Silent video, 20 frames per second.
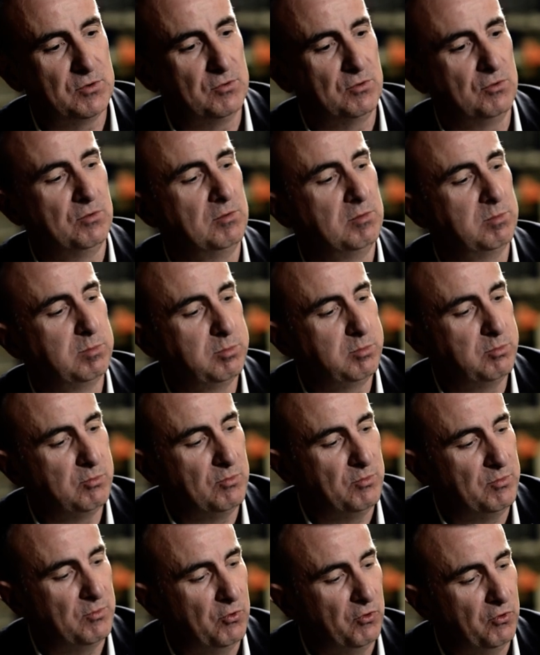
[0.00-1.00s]
to
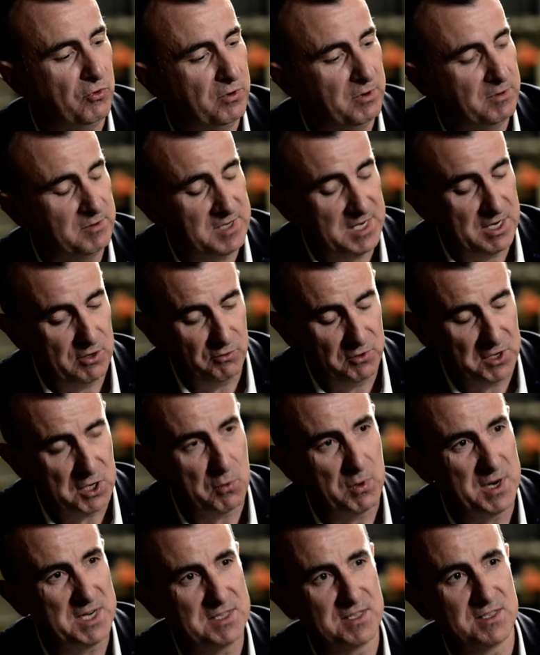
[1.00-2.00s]
their
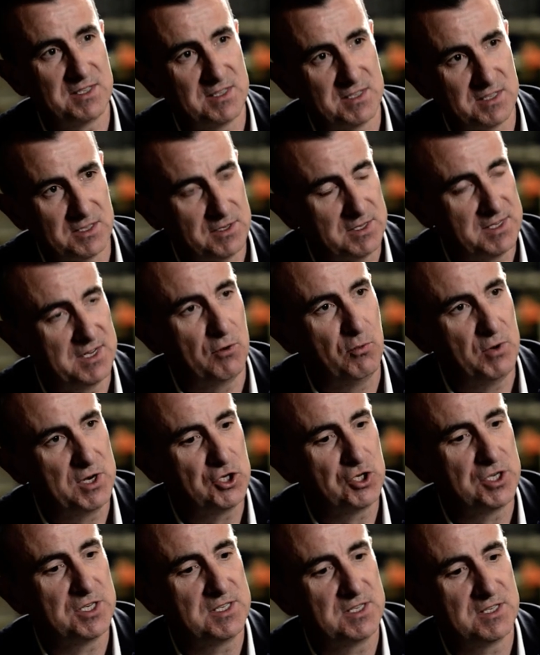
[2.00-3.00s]
requests, their
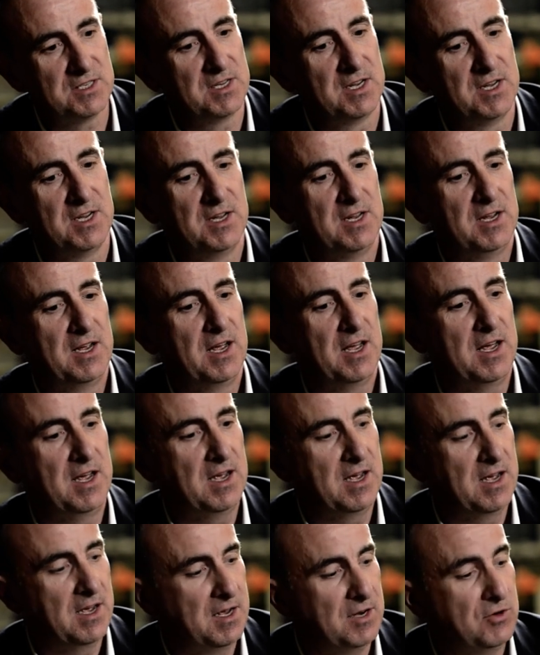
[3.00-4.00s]
wishes,
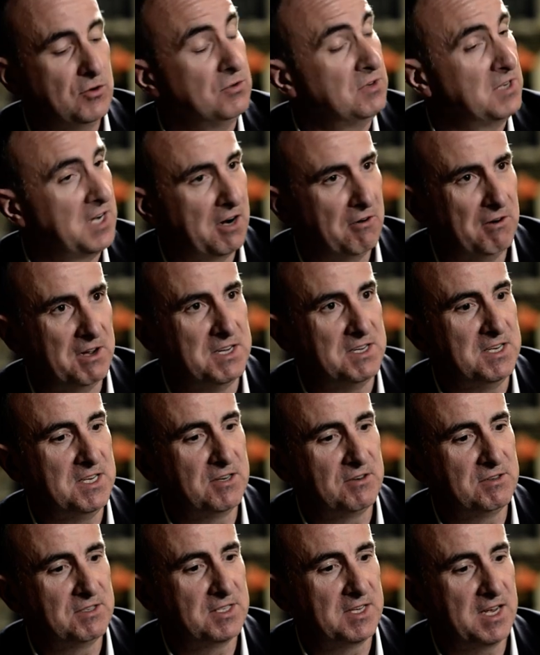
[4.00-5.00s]
uh, to their
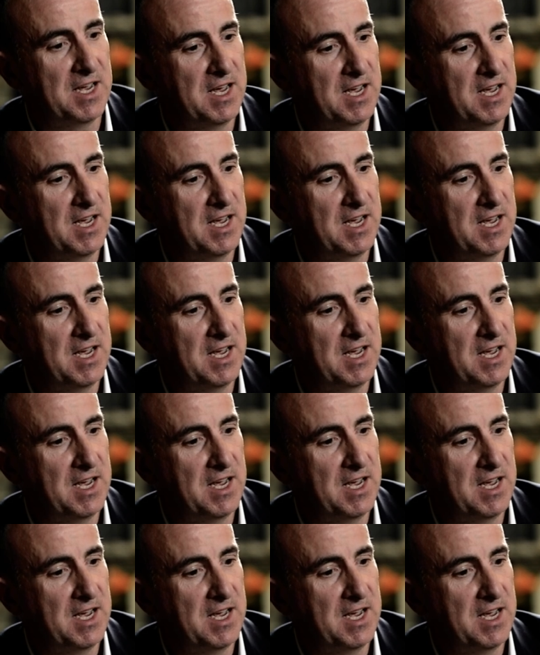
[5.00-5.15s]
ideas,